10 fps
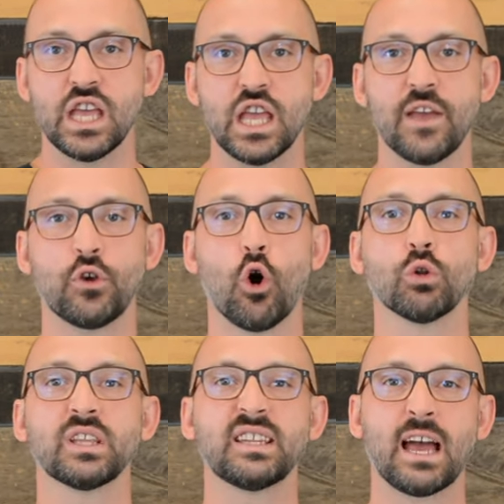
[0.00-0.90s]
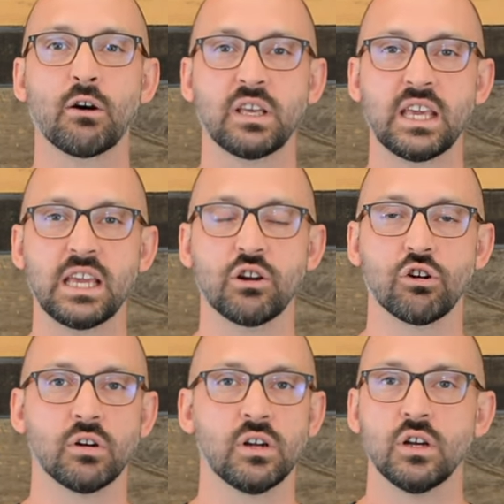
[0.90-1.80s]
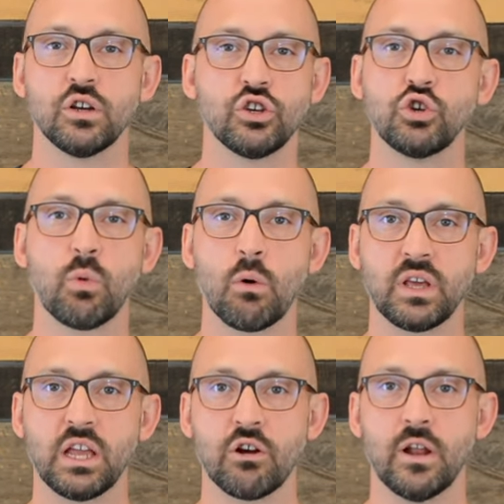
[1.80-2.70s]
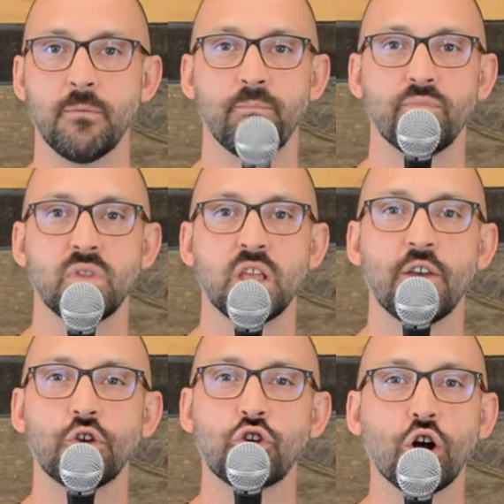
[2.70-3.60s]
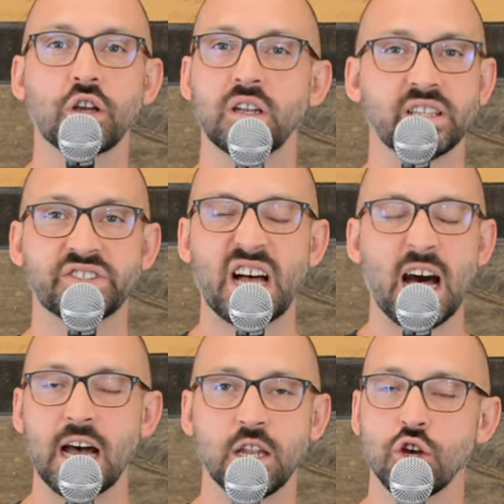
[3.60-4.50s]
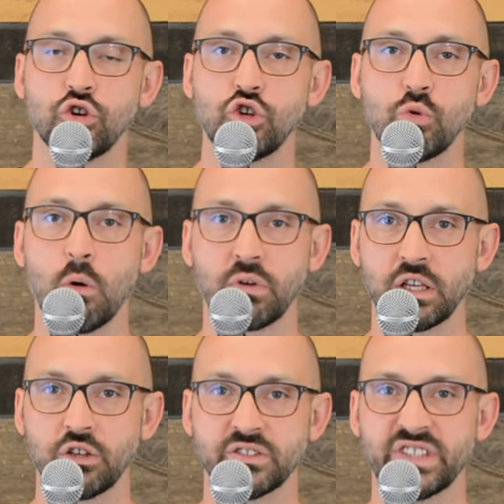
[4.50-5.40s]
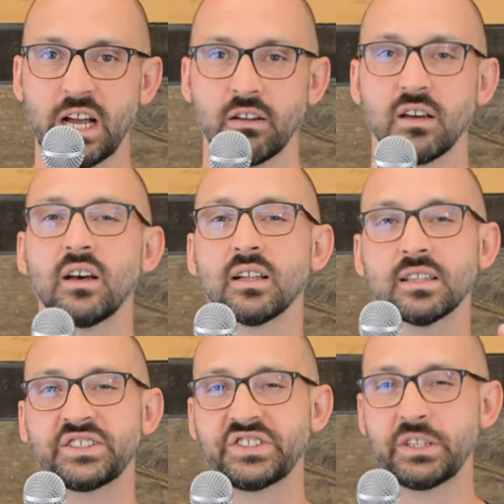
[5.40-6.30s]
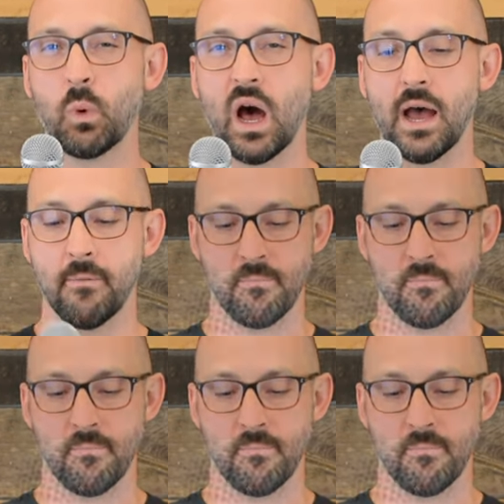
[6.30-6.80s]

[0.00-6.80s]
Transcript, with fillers: If you hold it down here, you won't hear it. If you talk into the side, you won't get good sound. Let's see why.